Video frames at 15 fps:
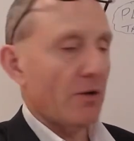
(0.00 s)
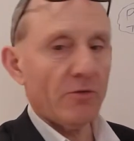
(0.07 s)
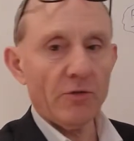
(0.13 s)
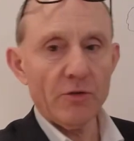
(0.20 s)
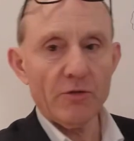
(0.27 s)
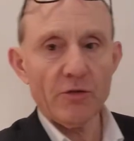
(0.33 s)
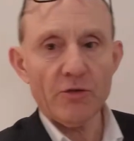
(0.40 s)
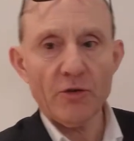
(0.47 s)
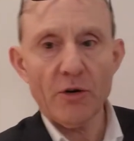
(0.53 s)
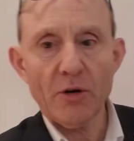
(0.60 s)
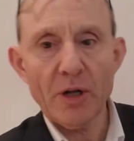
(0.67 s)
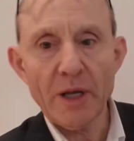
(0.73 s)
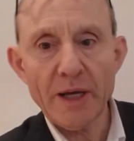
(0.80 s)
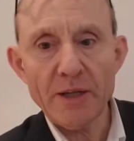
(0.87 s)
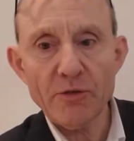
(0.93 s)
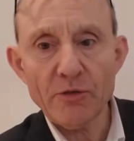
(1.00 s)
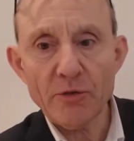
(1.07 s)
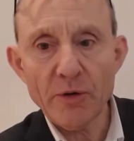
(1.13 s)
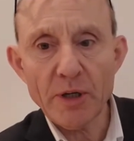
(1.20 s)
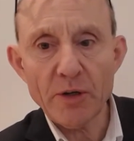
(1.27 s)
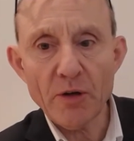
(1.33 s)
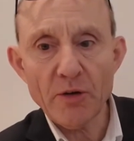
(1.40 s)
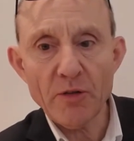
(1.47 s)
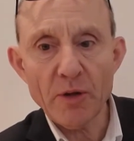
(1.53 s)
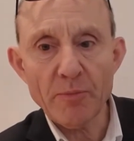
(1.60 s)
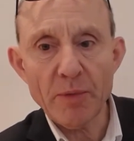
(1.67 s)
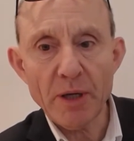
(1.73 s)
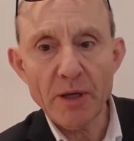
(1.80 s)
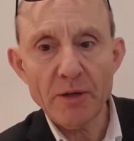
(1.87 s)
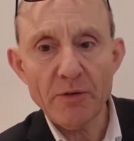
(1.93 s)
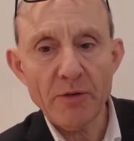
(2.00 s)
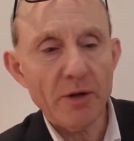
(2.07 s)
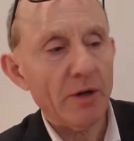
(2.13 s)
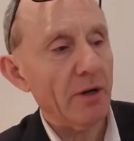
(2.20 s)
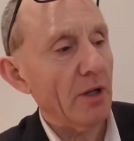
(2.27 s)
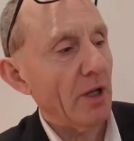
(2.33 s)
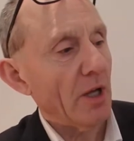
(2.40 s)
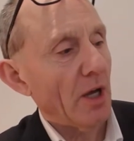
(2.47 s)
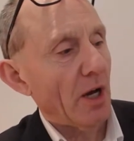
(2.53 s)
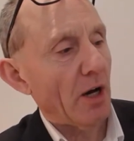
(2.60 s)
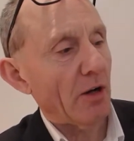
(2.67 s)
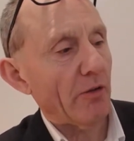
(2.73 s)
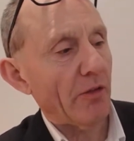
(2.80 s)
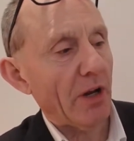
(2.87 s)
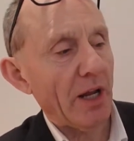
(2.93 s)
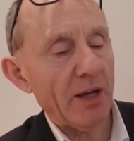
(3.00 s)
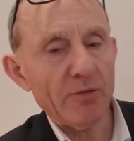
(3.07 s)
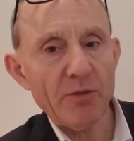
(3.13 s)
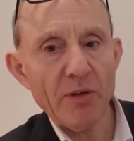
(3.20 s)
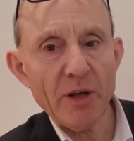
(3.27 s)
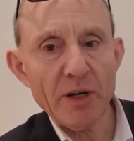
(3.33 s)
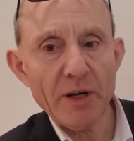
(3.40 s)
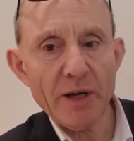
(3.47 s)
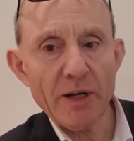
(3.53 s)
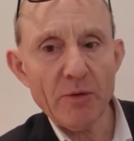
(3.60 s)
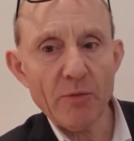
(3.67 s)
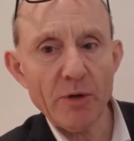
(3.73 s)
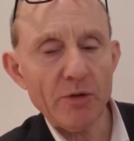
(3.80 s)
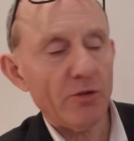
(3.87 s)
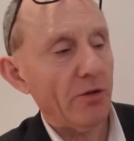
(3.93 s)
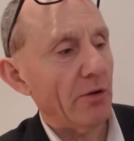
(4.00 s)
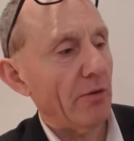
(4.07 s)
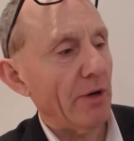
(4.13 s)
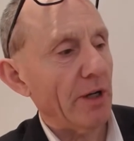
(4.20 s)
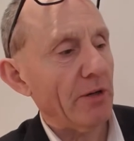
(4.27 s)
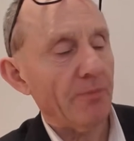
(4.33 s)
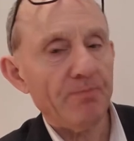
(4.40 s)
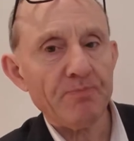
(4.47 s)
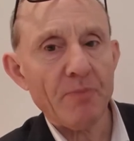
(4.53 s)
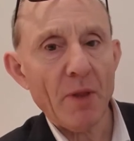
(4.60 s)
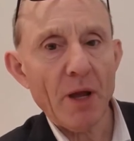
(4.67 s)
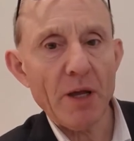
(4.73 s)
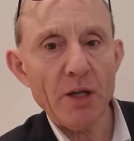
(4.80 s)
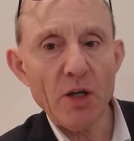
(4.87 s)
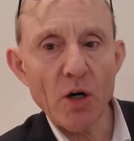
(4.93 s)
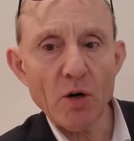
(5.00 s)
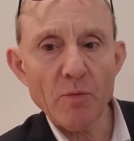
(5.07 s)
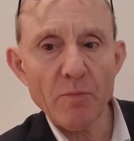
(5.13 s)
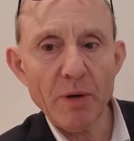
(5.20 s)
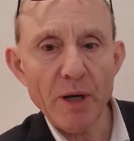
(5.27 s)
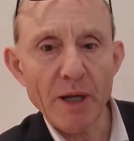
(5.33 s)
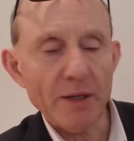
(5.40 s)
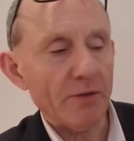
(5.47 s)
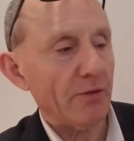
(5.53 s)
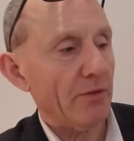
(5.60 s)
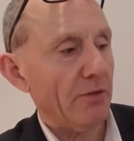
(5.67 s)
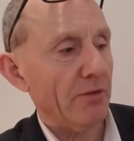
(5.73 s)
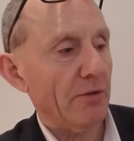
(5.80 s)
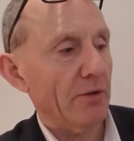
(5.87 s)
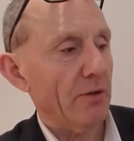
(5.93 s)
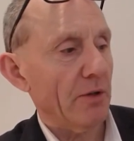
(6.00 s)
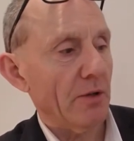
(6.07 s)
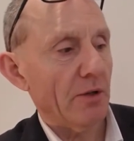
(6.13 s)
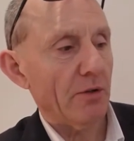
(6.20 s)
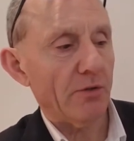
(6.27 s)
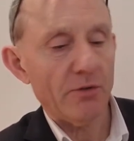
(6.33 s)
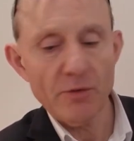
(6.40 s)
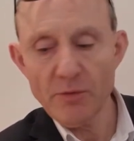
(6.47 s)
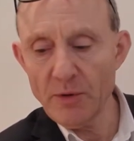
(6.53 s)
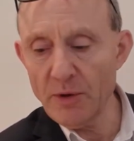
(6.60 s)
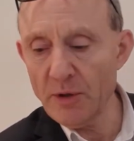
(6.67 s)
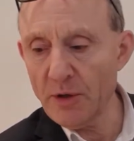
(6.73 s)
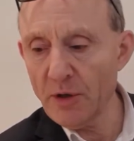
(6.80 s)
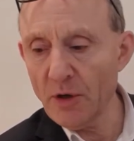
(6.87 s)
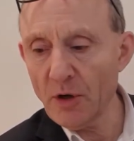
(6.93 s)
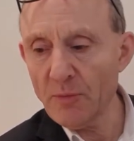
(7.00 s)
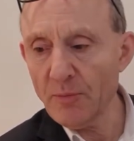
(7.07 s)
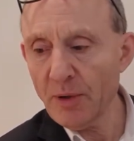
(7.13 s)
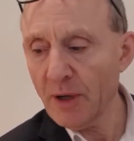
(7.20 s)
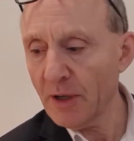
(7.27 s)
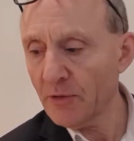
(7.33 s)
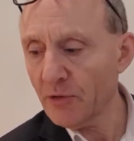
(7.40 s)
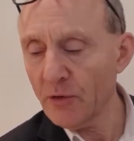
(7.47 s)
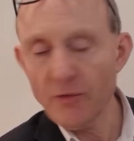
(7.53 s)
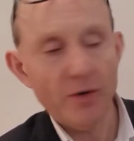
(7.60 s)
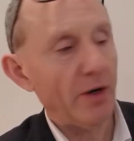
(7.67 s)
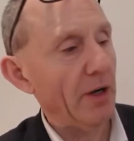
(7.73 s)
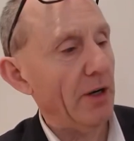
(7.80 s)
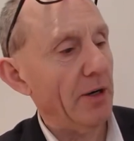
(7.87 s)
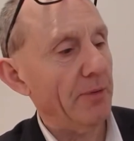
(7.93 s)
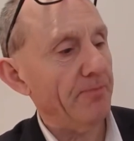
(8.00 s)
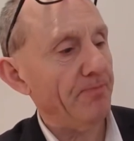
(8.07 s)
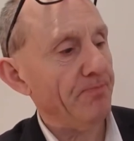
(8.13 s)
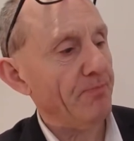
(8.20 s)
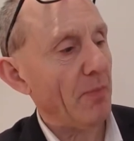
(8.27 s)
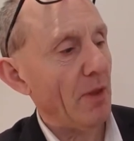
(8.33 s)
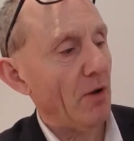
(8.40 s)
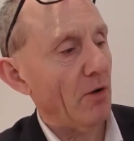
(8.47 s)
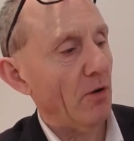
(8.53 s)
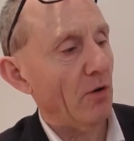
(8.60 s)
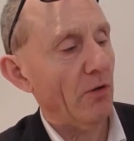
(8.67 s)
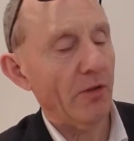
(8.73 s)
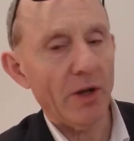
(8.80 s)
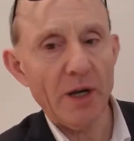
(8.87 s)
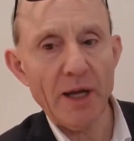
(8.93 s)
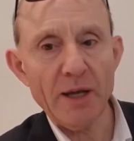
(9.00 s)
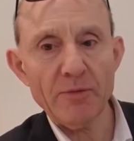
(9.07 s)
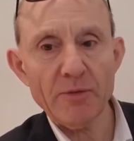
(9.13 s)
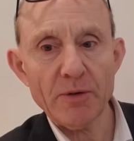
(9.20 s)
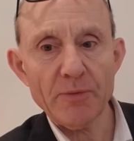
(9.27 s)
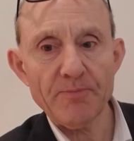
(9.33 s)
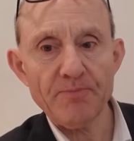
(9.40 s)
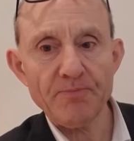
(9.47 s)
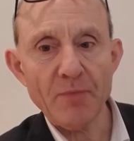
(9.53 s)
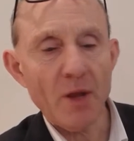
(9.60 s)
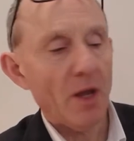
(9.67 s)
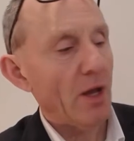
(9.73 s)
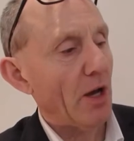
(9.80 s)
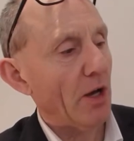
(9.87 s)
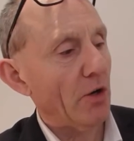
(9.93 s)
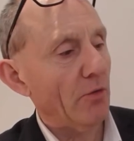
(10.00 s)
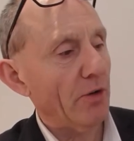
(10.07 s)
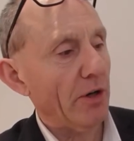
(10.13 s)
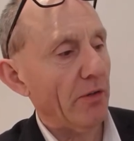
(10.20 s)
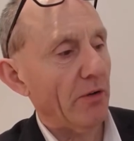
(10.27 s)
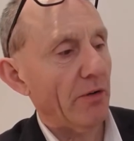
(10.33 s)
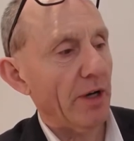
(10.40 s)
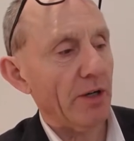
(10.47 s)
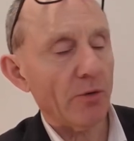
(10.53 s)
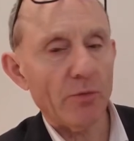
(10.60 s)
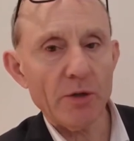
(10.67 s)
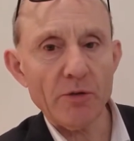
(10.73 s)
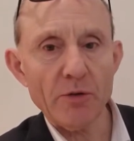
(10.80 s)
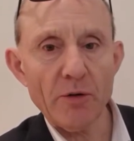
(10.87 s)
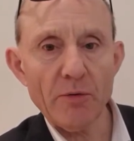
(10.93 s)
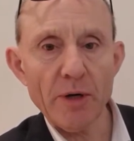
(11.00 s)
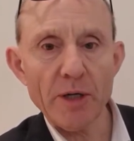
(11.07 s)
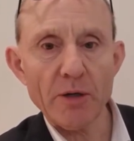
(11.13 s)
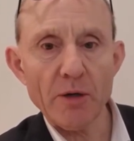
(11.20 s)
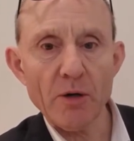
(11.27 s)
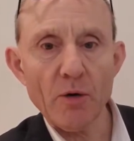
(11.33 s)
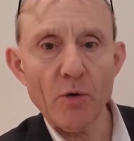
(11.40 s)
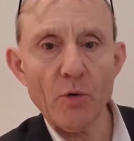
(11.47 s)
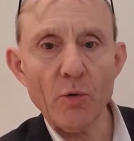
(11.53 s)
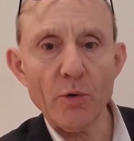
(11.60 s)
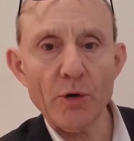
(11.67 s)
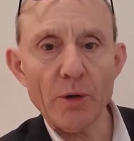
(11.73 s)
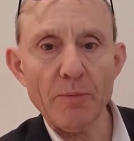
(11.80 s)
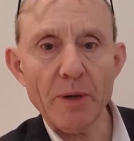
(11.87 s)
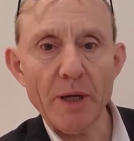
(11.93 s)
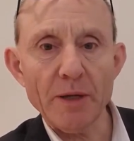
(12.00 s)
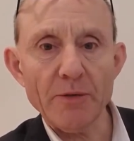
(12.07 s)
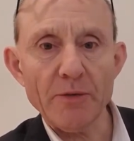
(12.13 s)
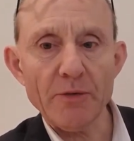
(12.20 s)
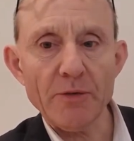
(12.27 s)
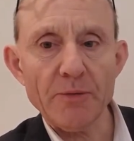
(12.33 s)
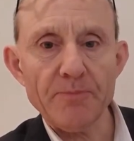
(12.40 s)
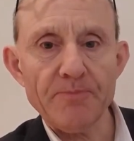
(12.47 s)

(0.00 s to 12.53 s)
So just draw a line straight down the page there. And on the left of that line, I want you to write a young plants. So young plants over here on the left. And over to the right, I want you to write older plants.